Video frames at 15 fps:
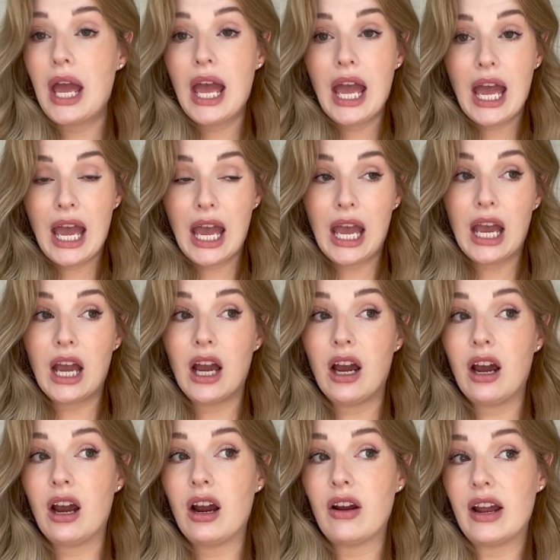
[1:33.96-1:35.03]

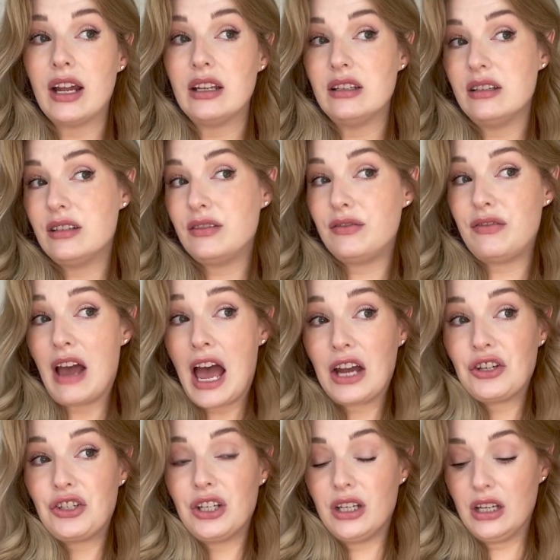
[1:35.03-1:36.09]
hair and
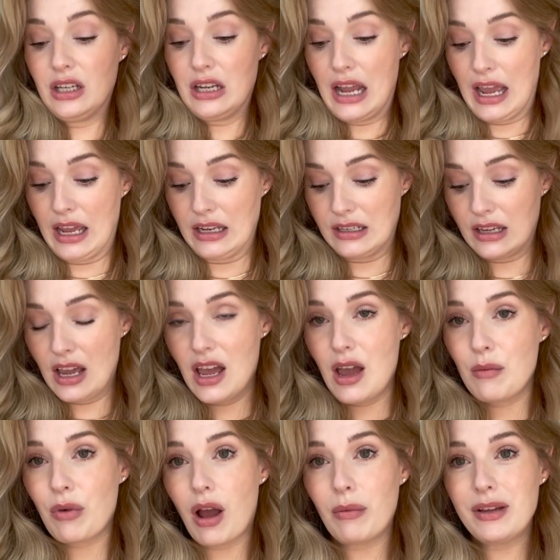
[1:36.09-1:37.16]
fashion and
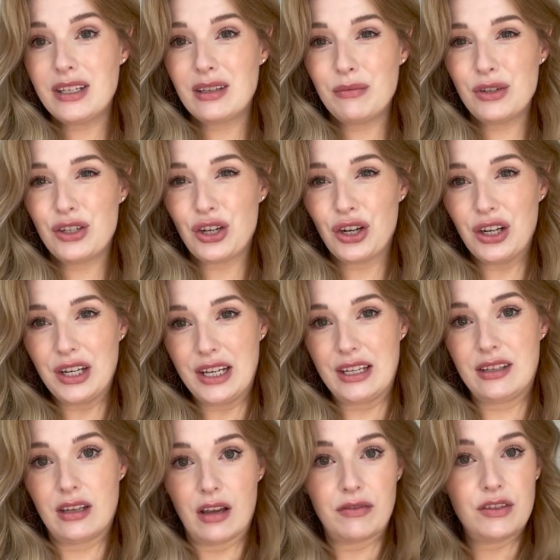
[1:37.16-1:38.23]
probably some maternity
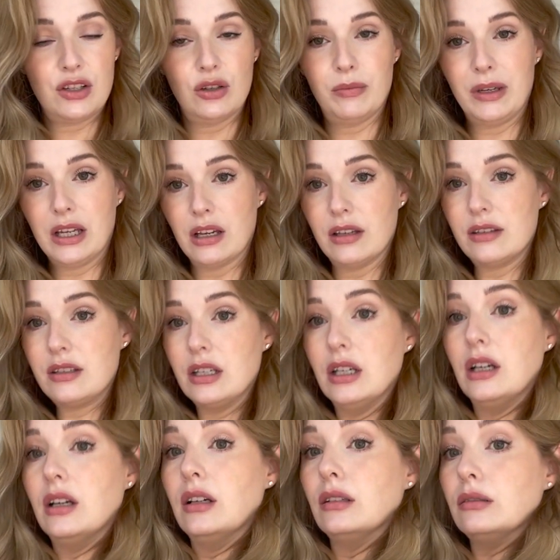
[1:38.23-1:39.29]
stuff too, because
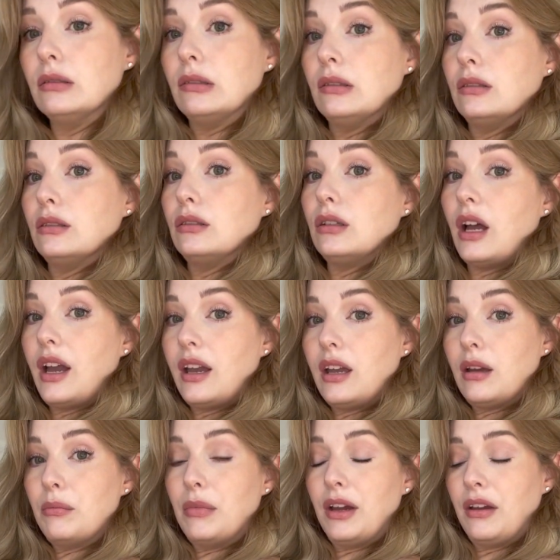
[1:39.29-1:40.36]
I
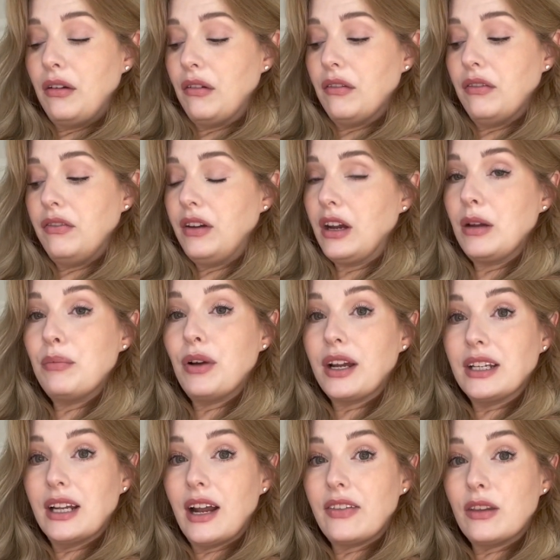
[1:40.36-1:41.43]
am very
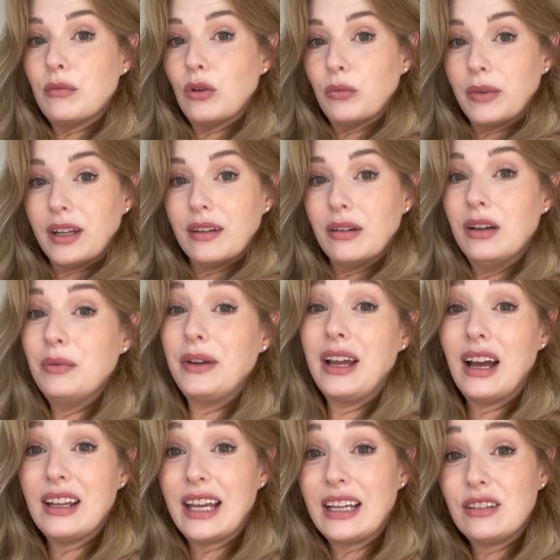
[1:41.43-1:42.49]
pregnant at the moment. We
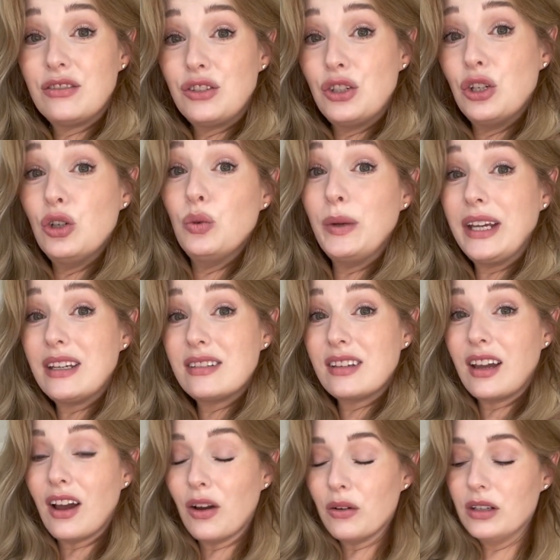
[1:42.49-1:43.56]
got like 2 weeks to
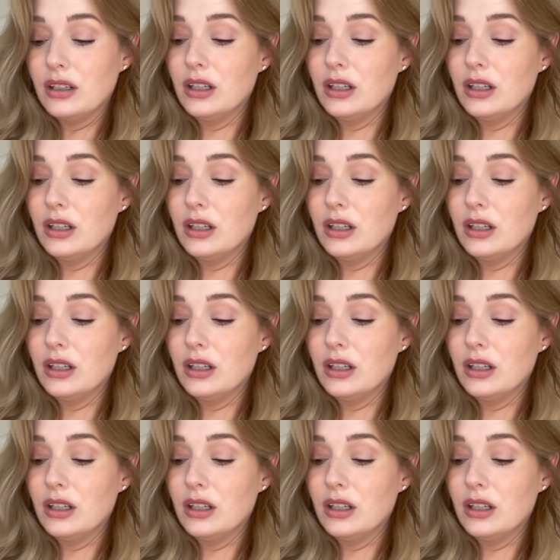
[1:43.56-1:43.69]
go.